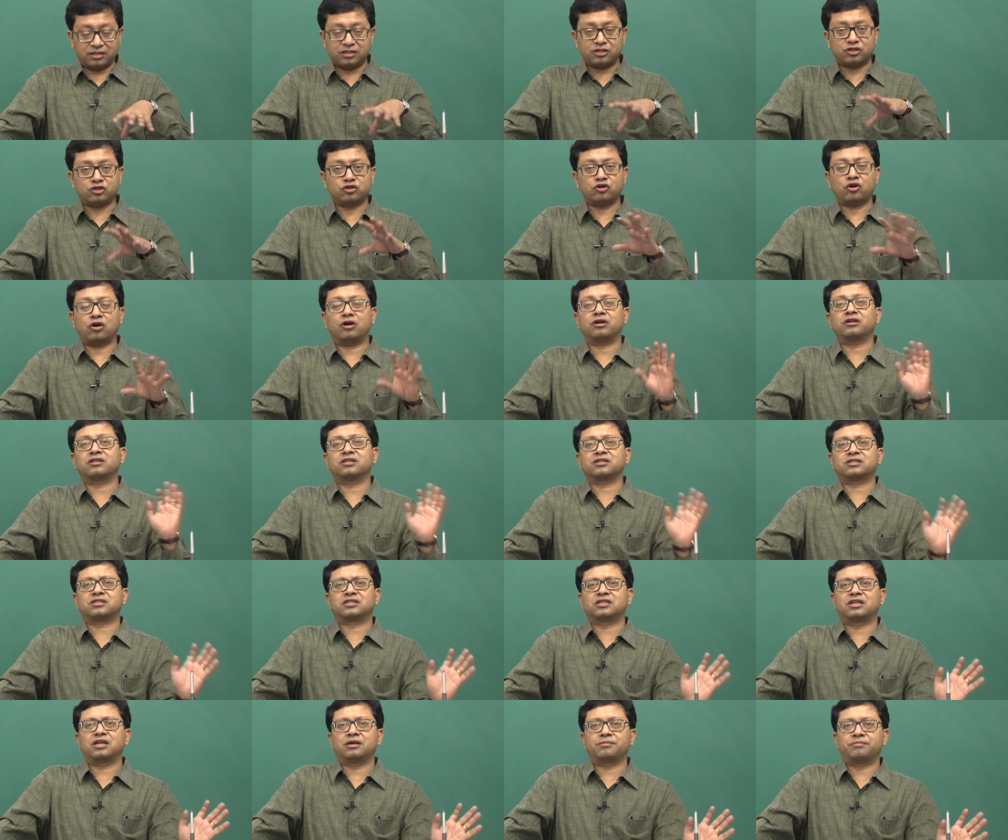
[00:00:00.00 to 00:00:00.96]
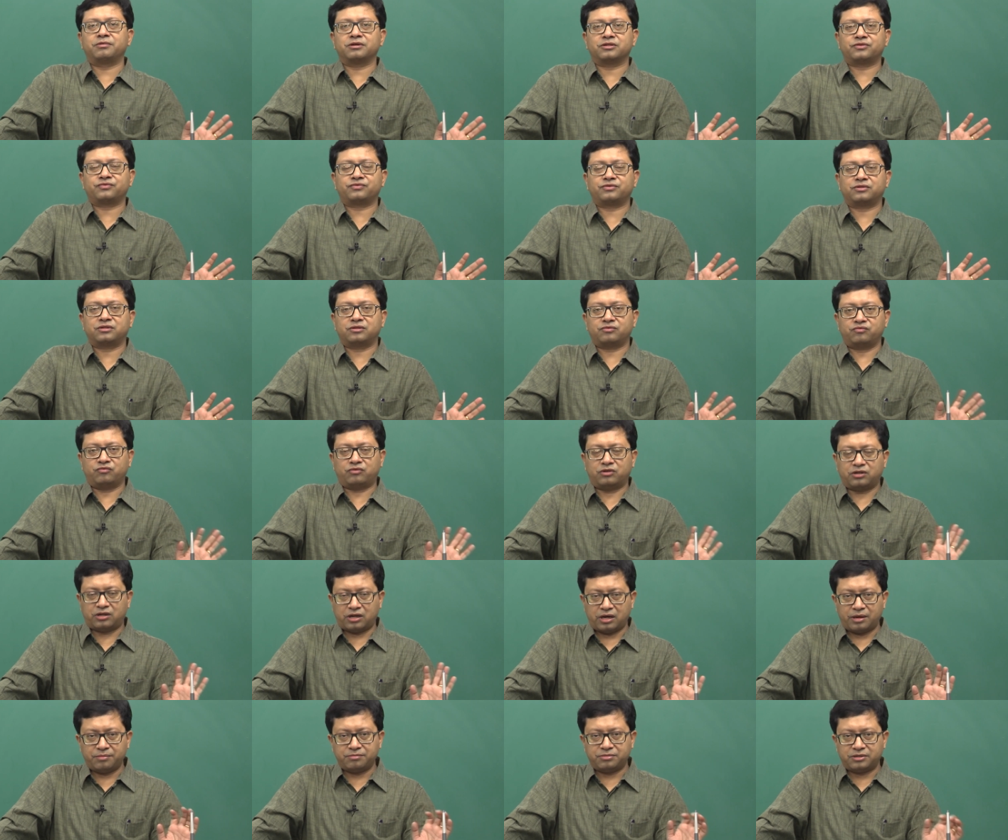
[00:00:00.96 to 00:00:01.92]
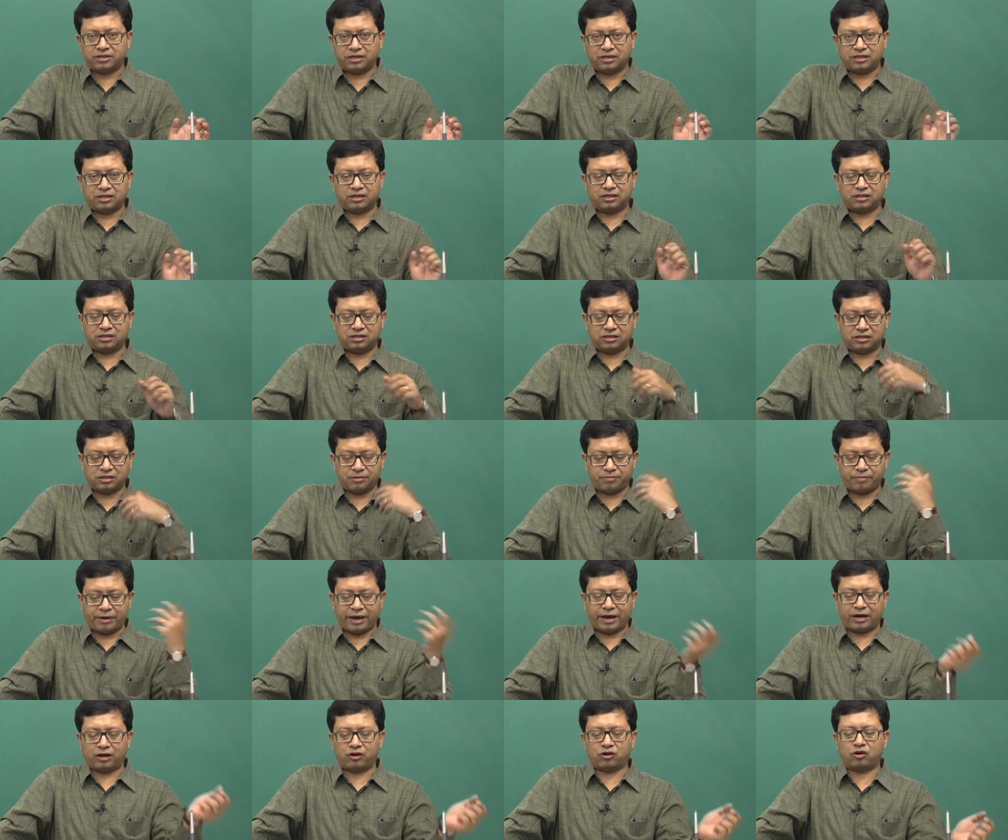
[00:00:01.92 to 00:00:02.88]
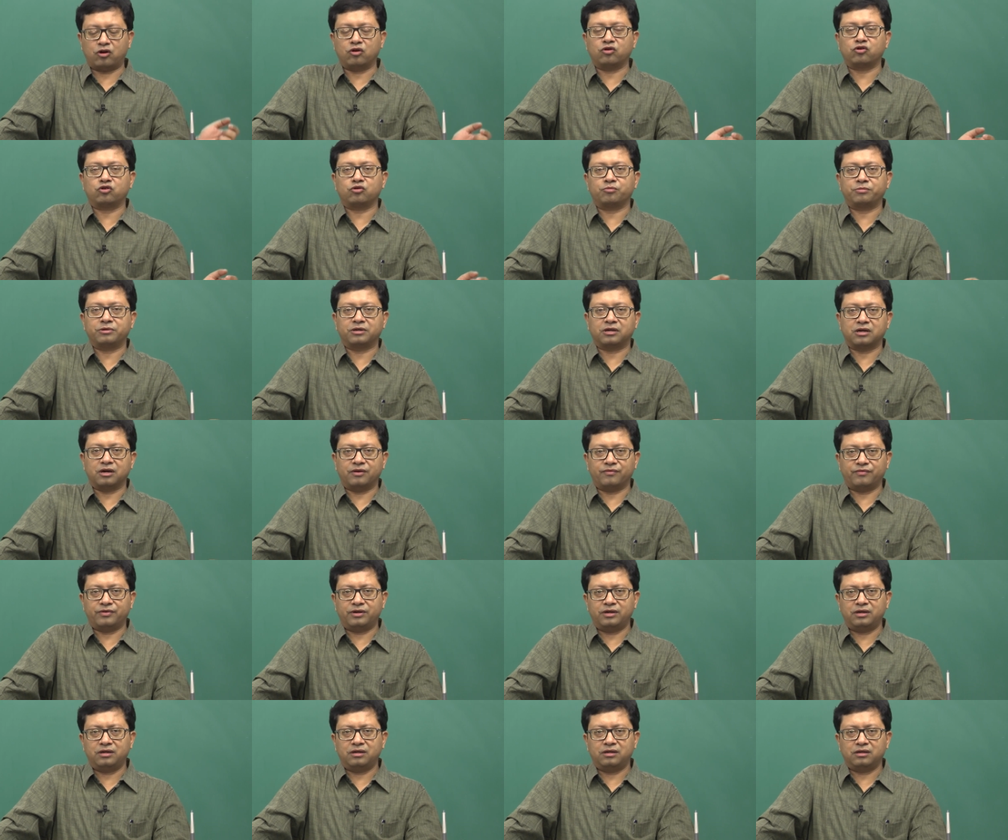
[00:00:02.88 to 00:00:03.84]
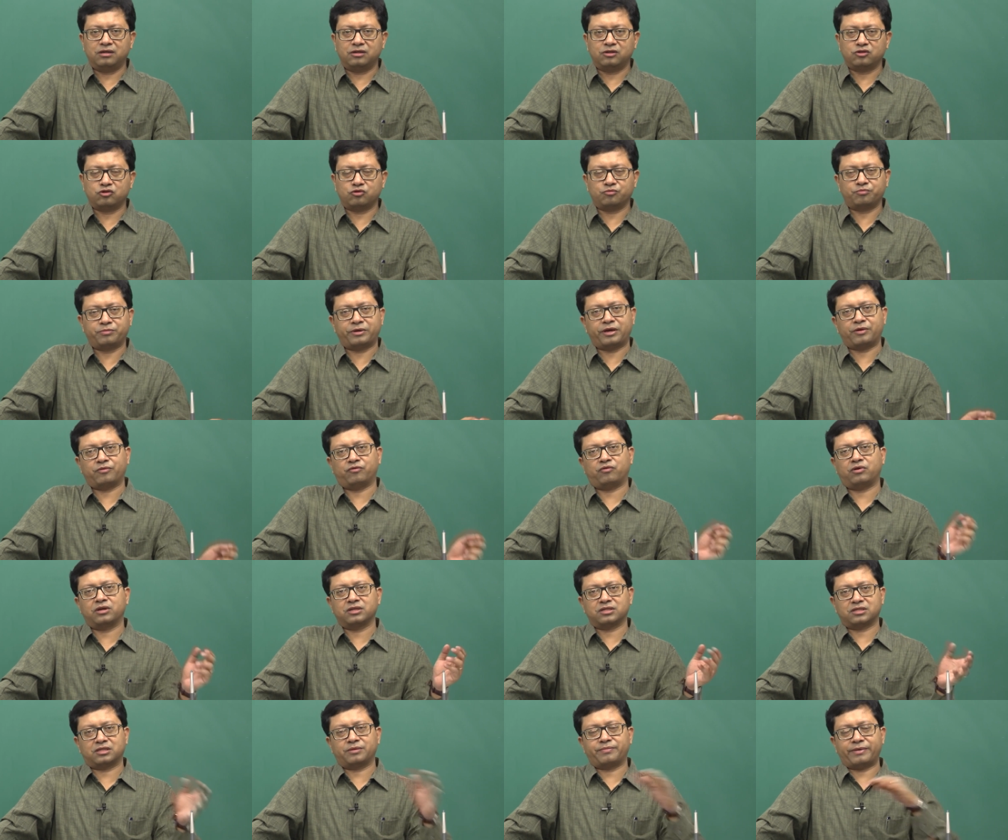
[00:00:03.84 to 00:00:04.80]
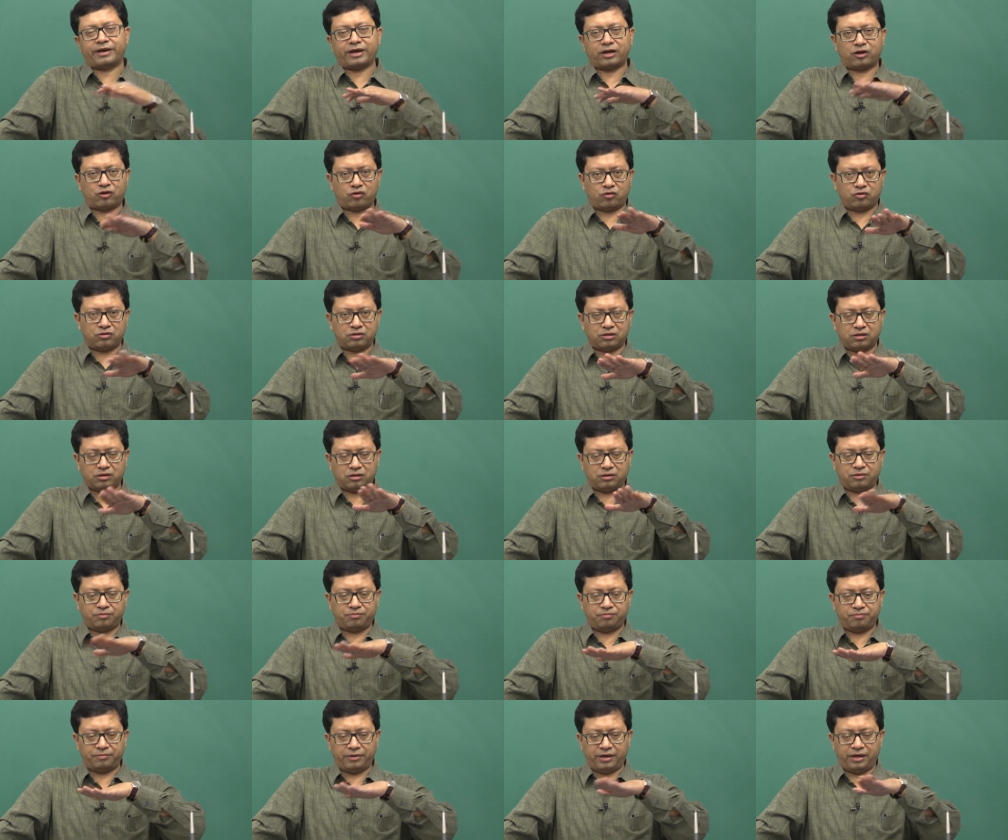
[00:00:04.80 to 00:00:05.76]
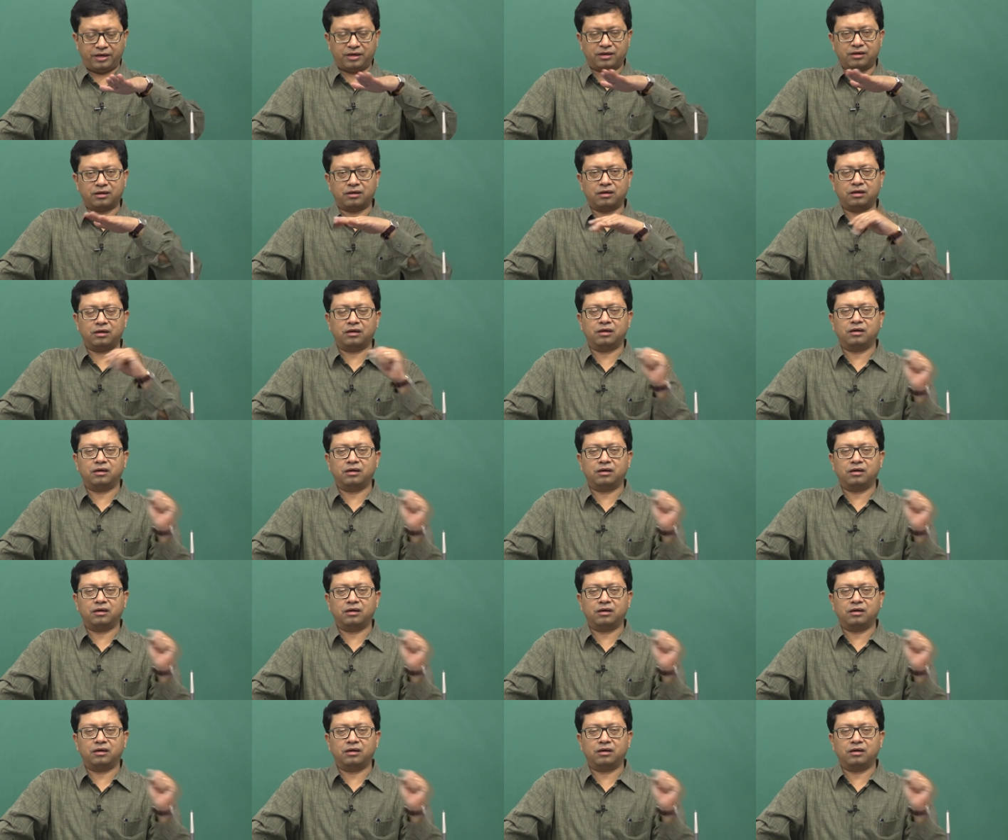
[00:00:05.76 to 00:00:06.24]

is not the syllabus. What I am saying that this is the background to be covered. So, once the background, the main